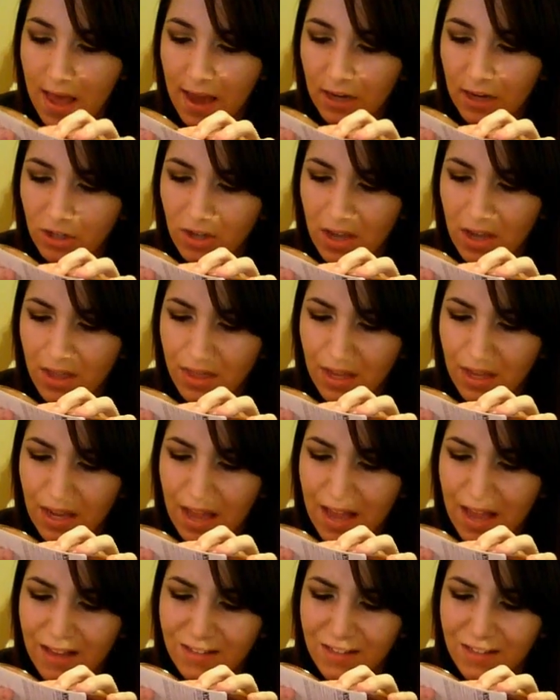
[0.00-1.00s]
Actually, I think
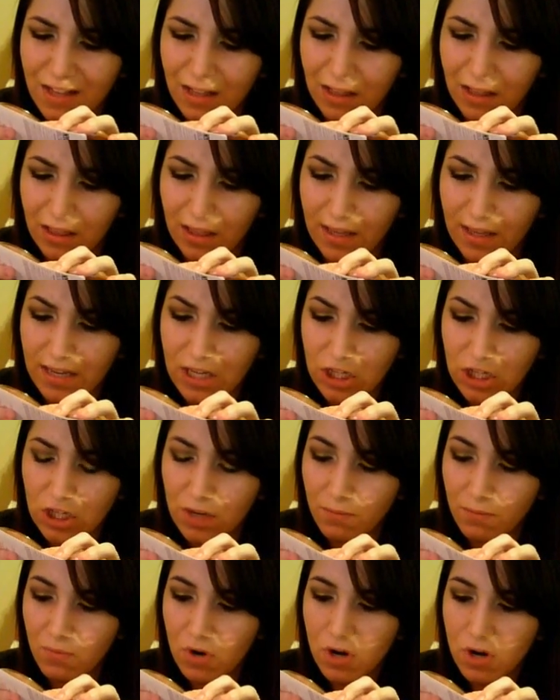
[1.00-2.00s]
it has a light
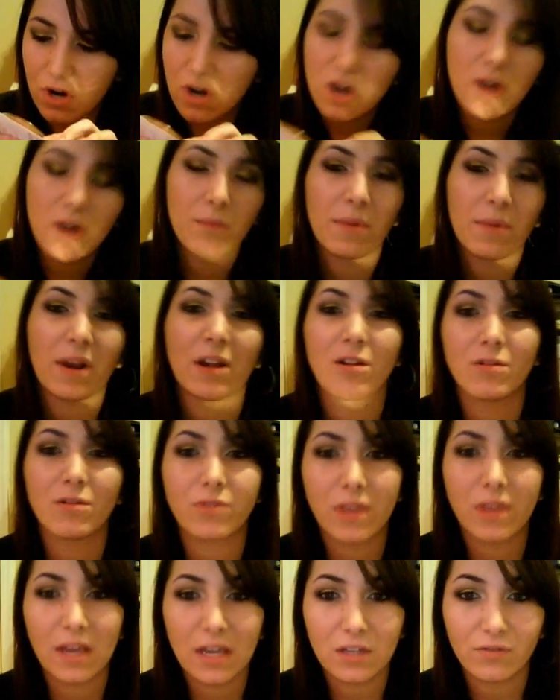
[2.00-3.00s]
shimmer, but I
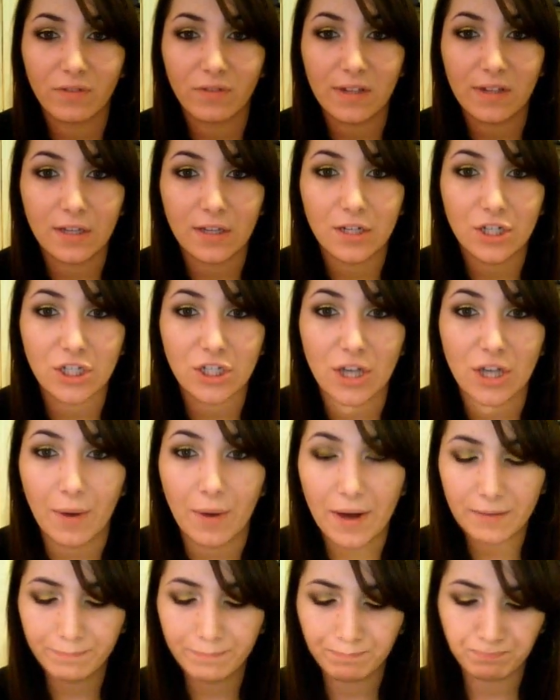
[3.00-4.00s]
don't think it's really going to
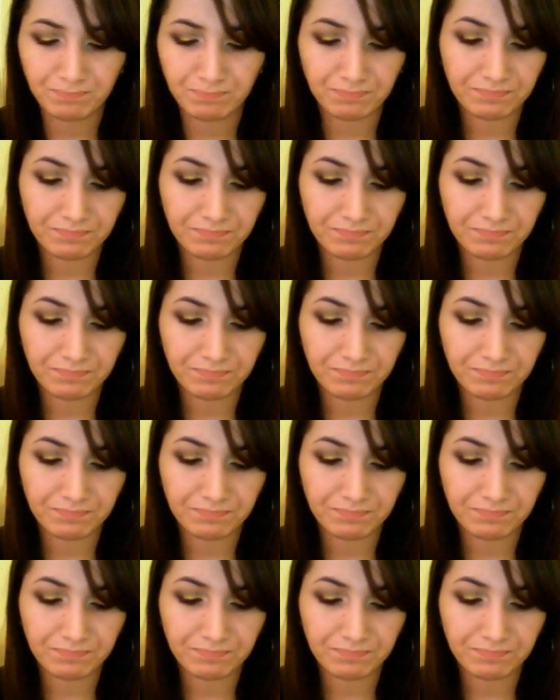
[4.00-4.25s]
show up.